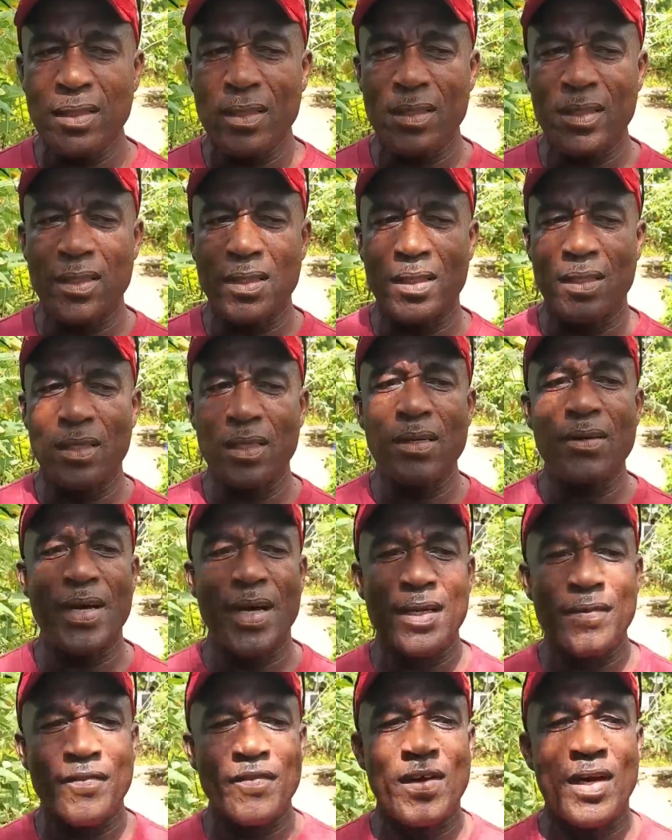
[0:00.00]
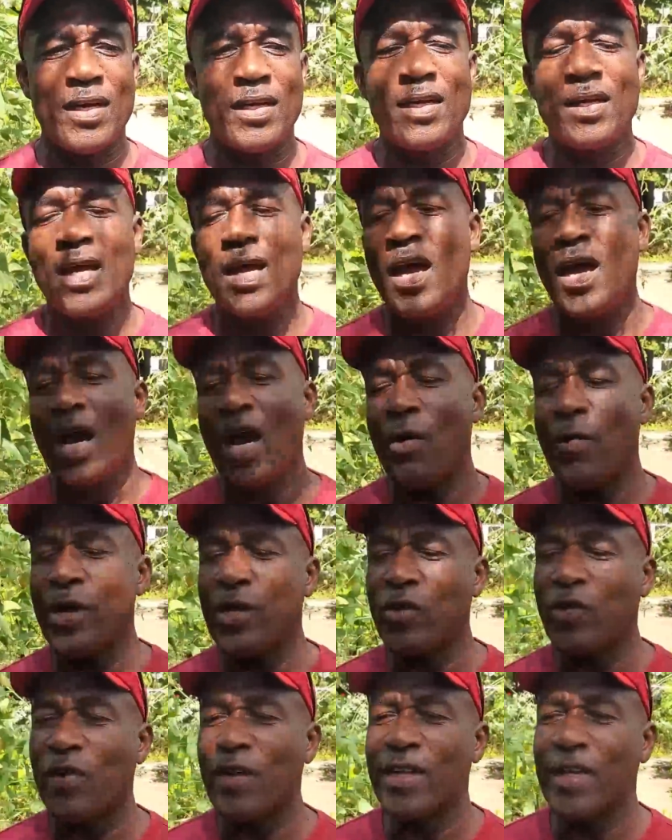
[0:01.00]
oh, all right, fine. I went
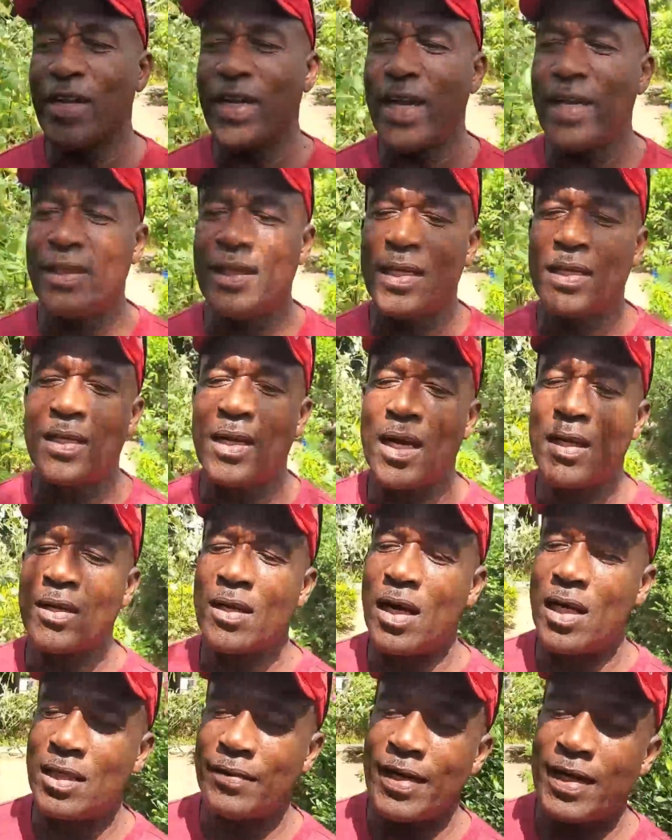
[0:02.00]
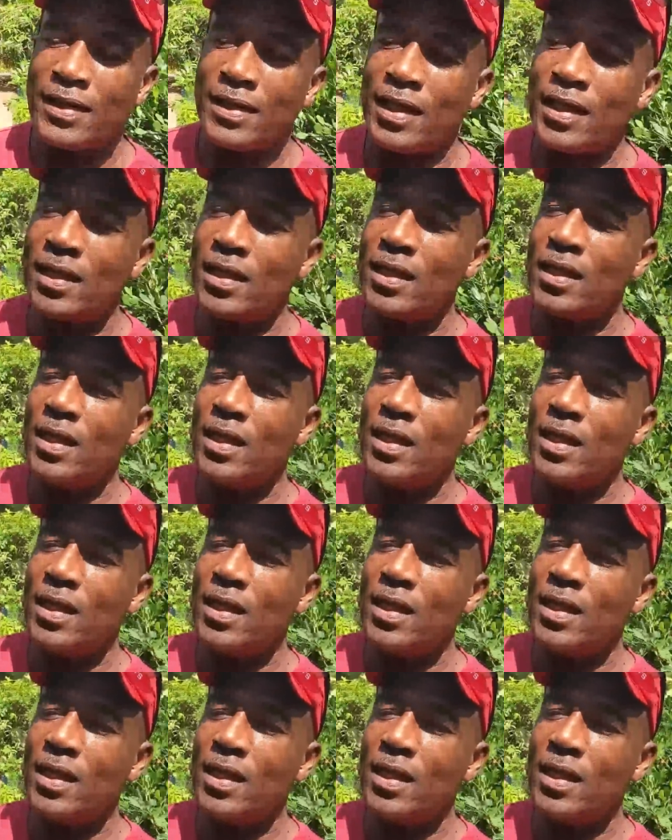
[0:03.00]
over there and I called him and I said,